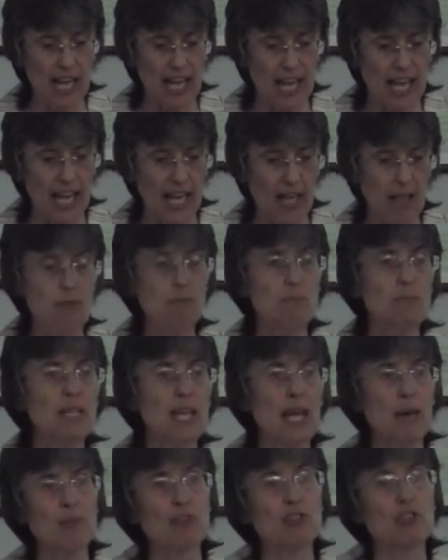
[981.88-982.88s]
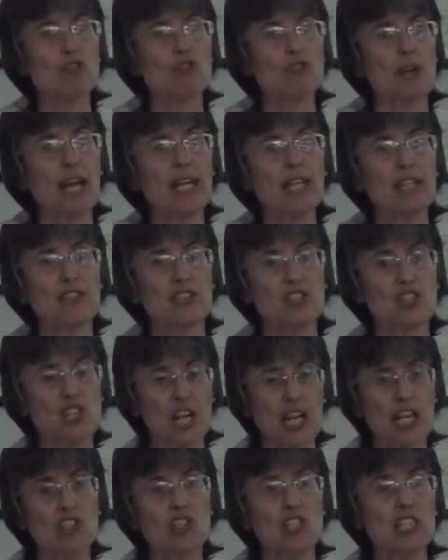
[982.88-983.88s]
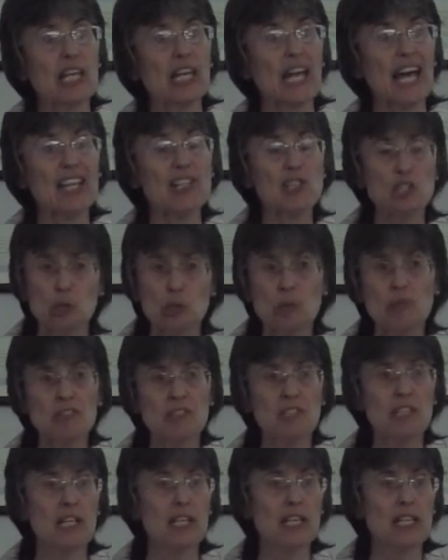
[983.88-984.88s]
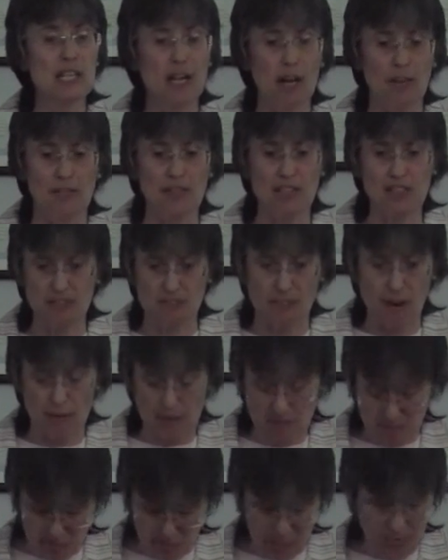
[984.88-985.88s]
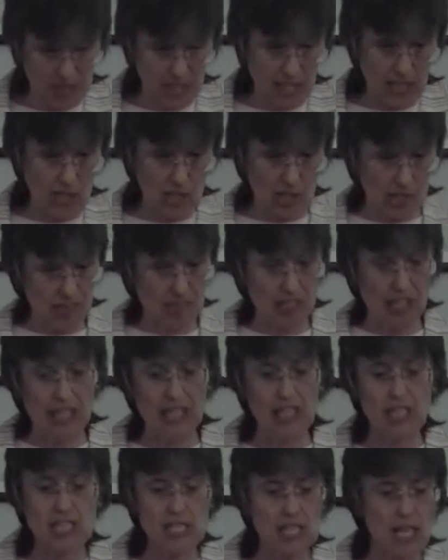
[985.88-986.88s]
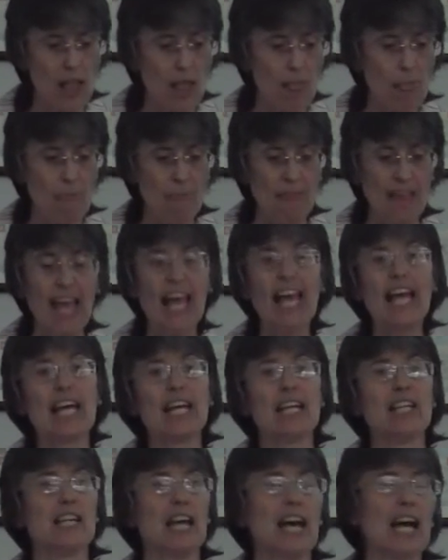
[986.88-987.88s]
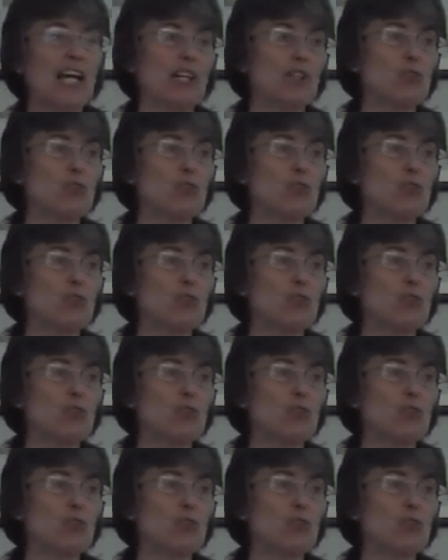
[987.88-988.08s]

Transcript: being able to track the changing land use on this very substantial site, and